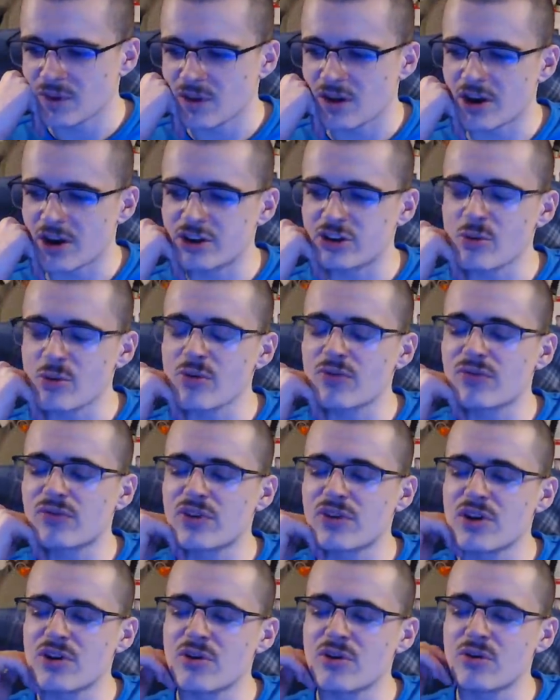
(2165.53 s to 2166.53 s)
I do a
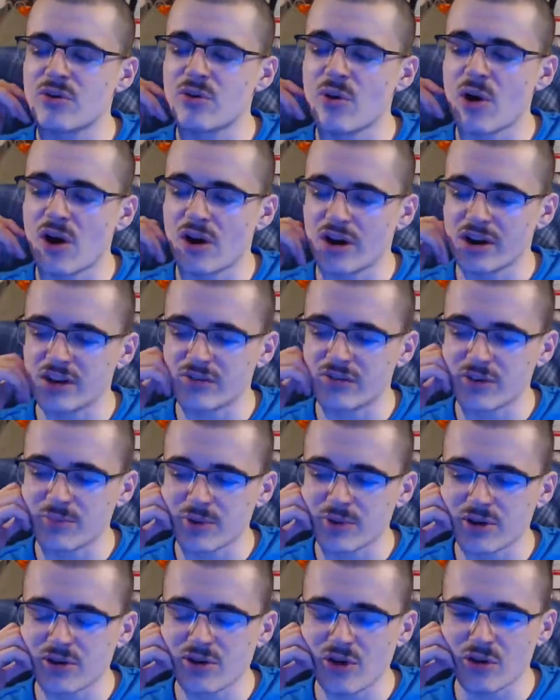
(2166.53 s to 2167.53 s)
few, Ivan,
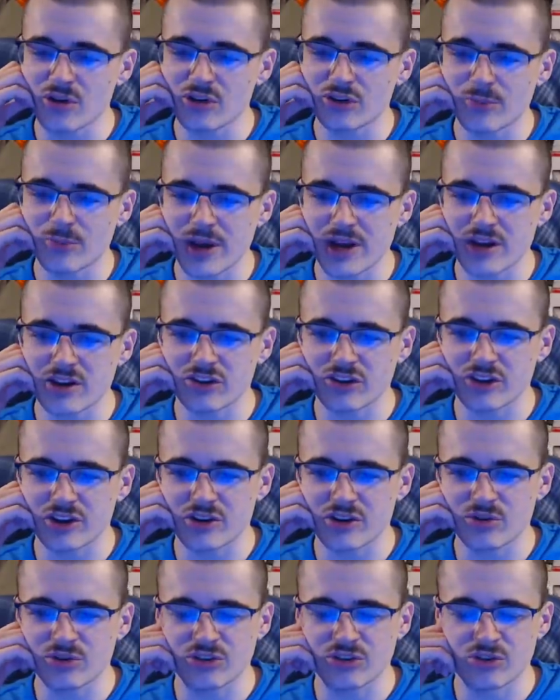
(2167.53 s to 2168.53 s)
but not as many as I
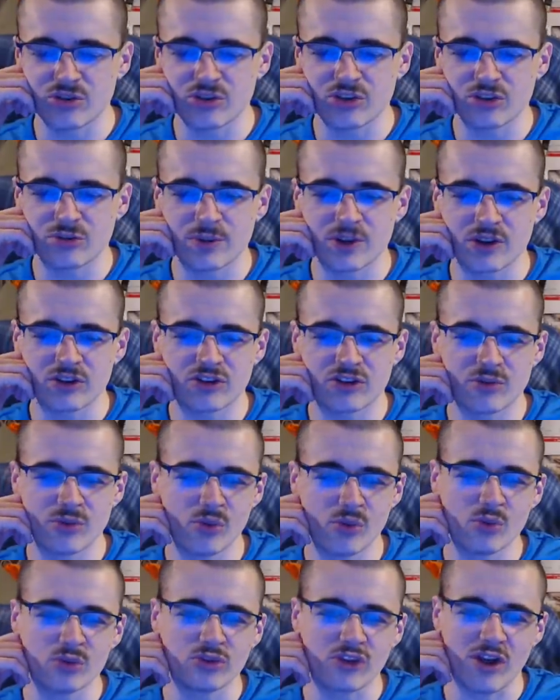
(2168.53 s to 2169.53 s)
used to, just because the
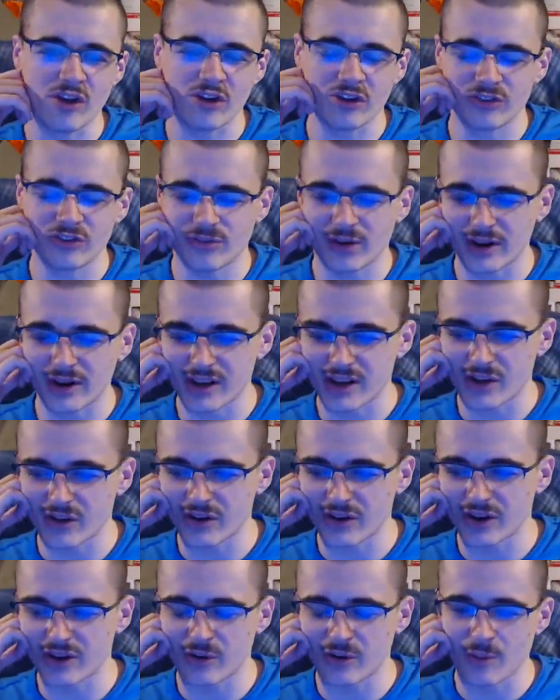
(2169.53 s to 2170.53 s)
rules aren't as friendly on
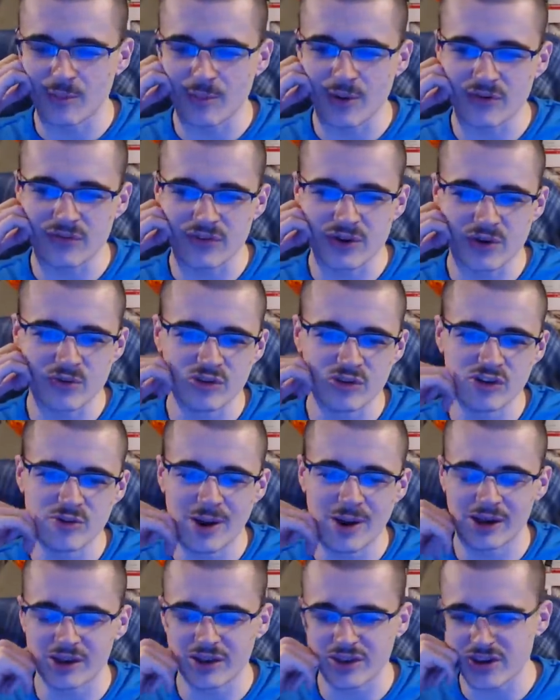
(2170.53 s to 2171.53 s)
it on both
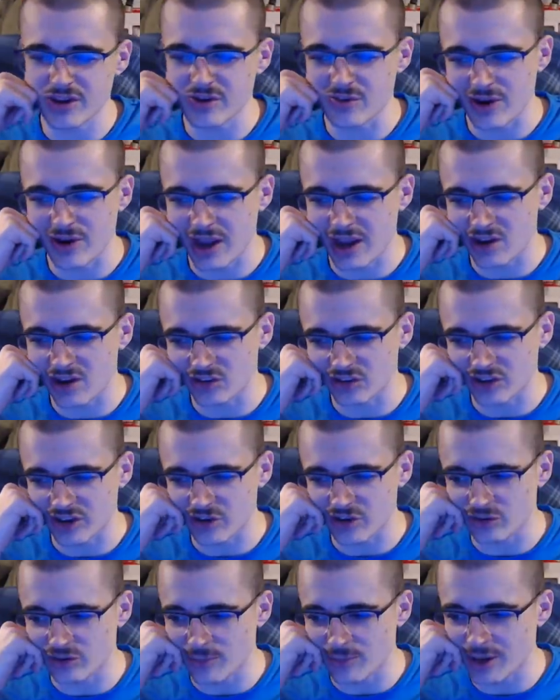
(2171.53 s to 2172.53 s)
YouTube and in the UK as they
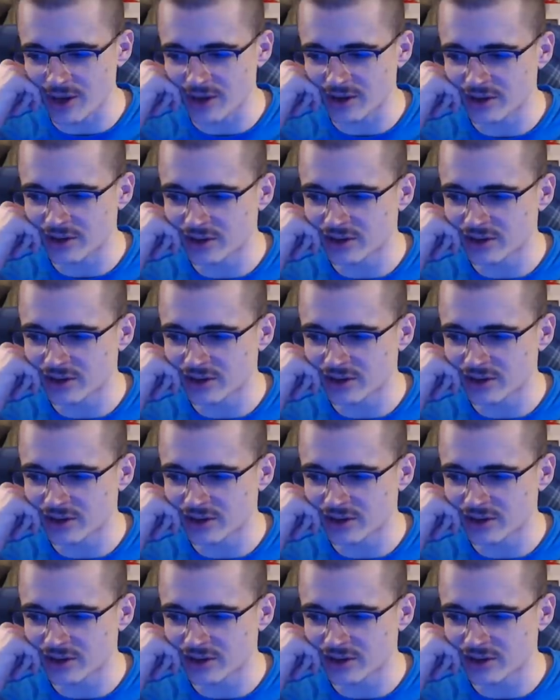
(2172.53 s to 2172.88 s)
used to be.